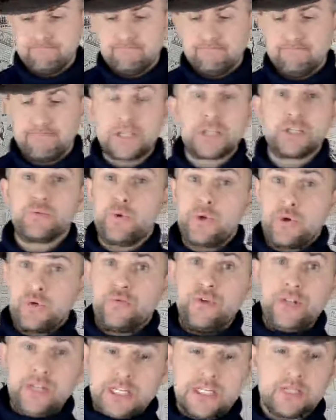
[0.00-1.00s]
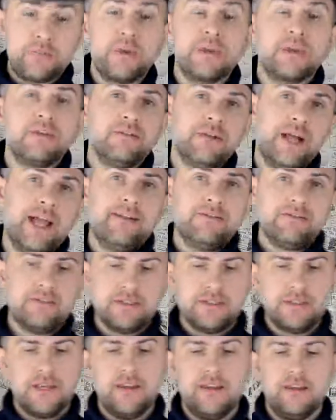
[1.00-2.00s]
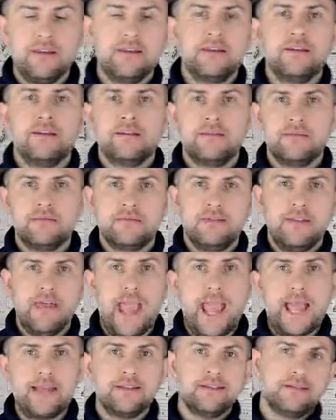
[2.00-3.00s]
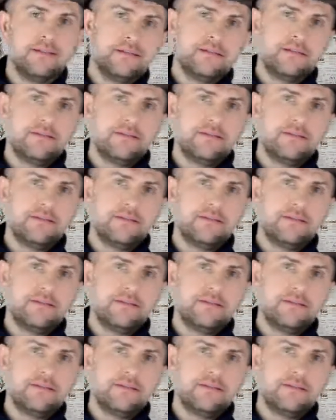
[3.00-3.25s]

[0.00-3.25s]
because when you really speak, you'll have to say that,